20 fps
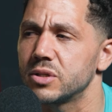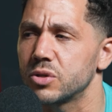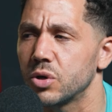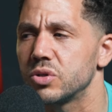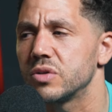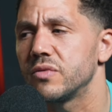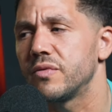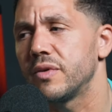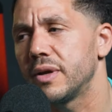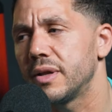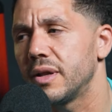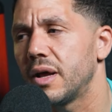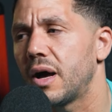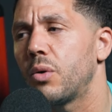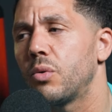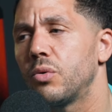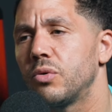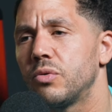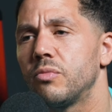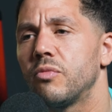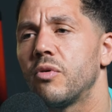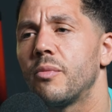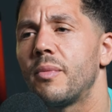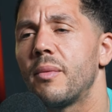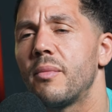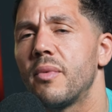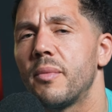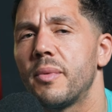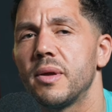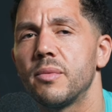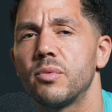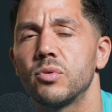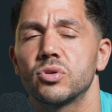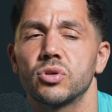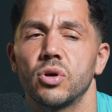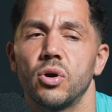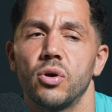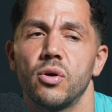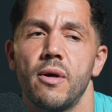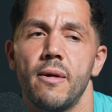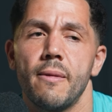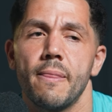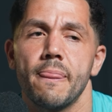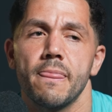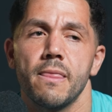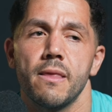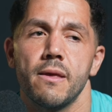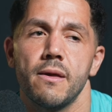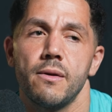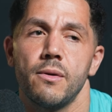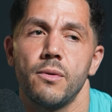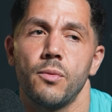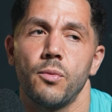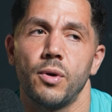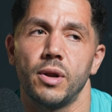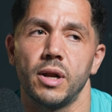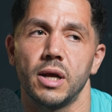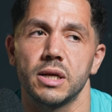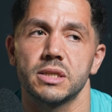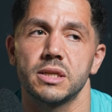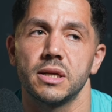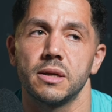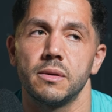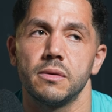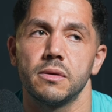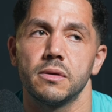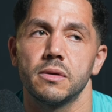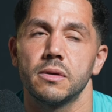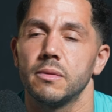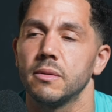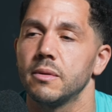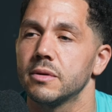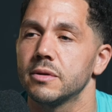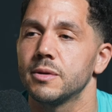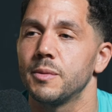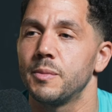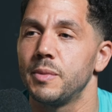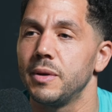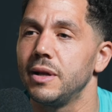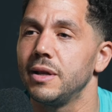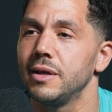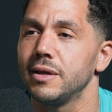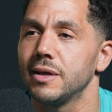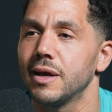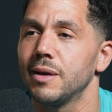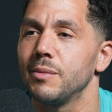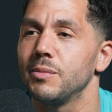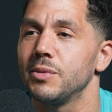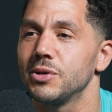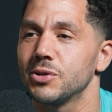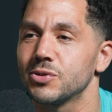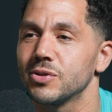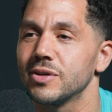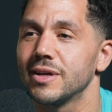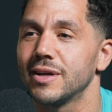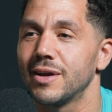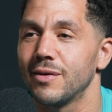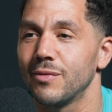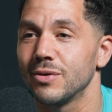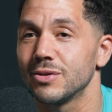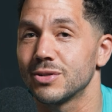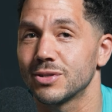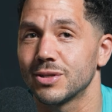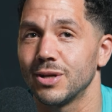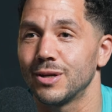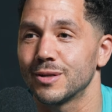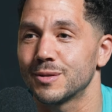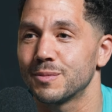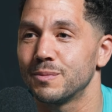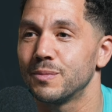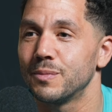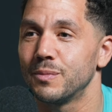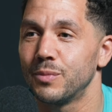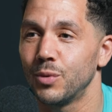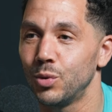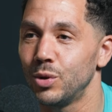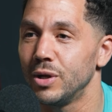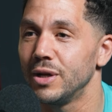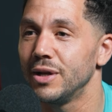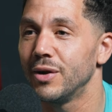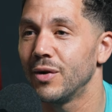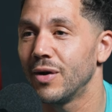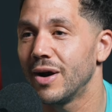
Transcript: been so severe that I wouldn't remember people. So when I said to Billy, get me a drink, everyone starts bawling